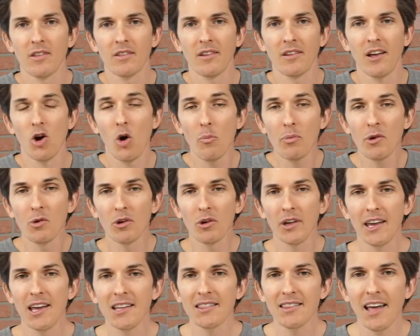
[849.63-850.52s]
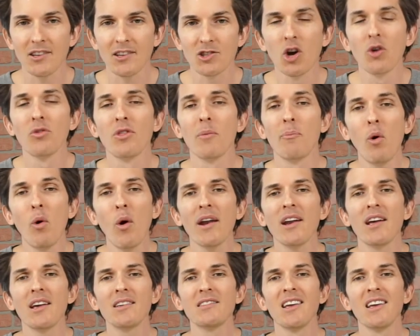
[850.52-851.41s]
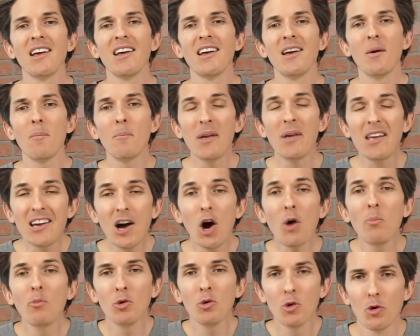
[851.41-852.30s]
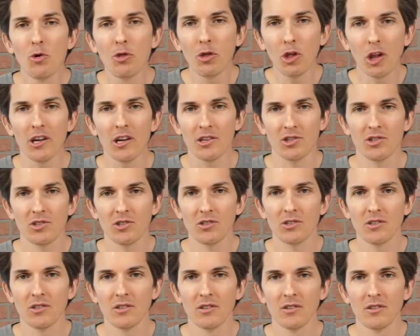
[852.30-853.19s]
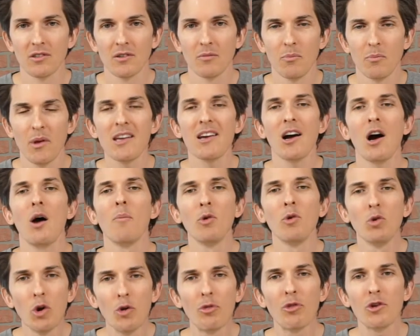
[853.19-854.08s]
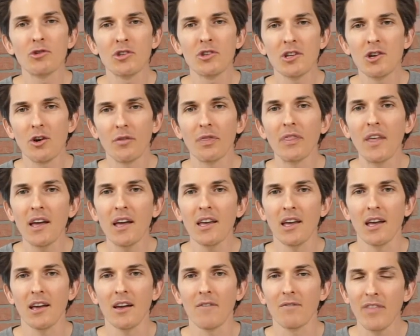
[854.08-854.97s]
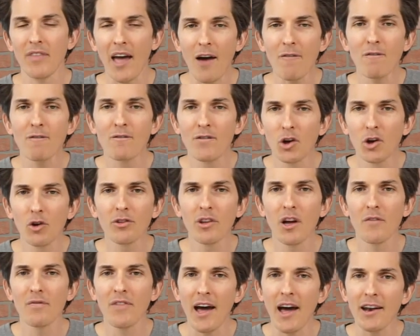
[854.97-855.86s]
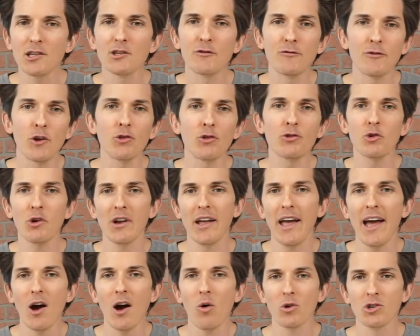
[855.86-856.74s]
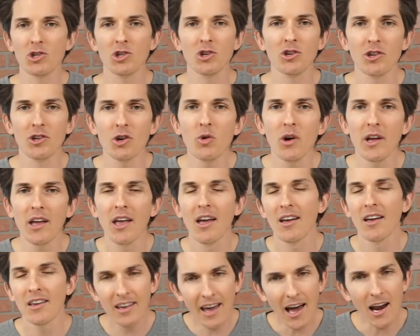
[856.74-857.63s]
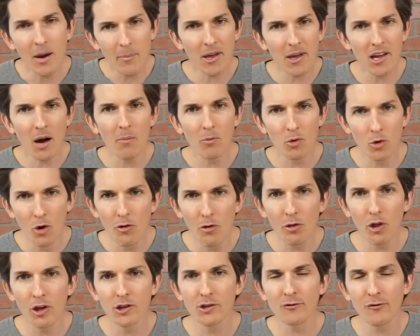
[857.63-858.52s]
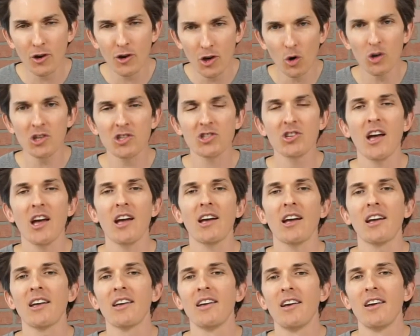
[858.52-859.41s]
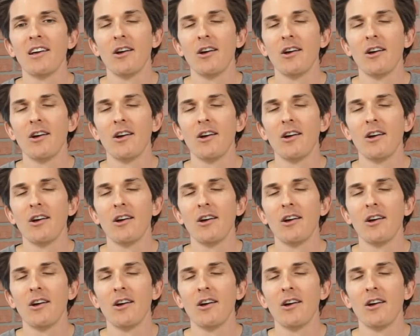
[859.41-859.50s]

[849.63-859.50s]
I hope you really get that. So the point is, become ruthless. Become ruthless in your thinking. If that is filtering out what you're doing, you got to become ruthless for your sake,